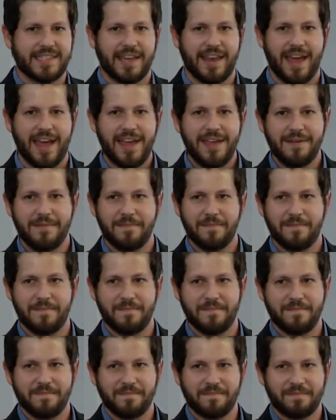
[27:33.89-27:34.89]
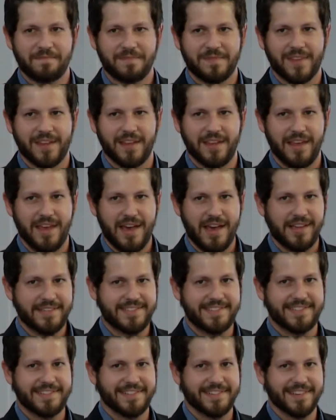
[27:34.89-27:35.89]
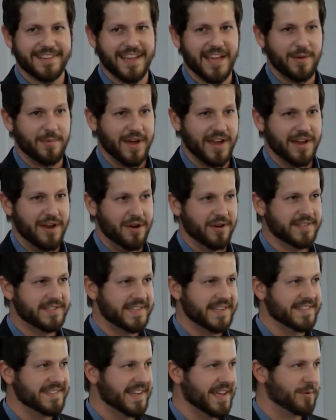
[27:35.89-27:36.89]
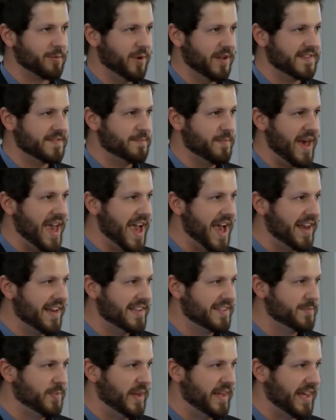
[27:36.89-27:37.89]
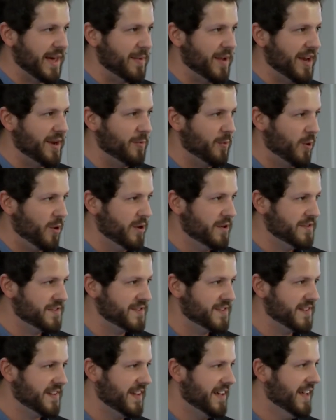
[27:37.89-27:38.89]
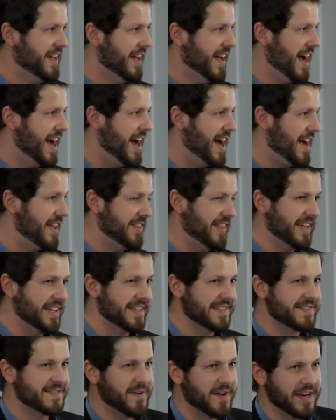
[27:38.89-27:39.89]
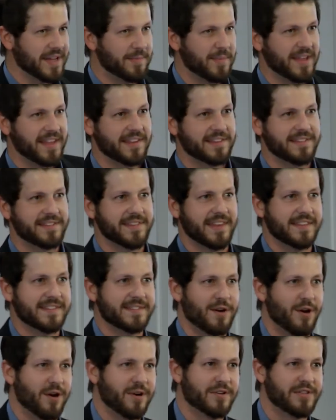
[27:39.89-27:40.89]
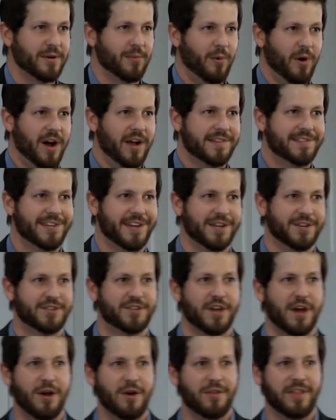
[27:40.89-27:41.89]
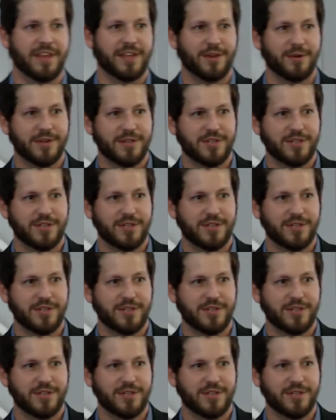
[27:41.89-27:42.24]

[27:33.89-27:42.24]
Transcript: today? Yes. Anybody notice this? Like, what's bad is becoming worse. I think it's funny because it's hard to watch a show that you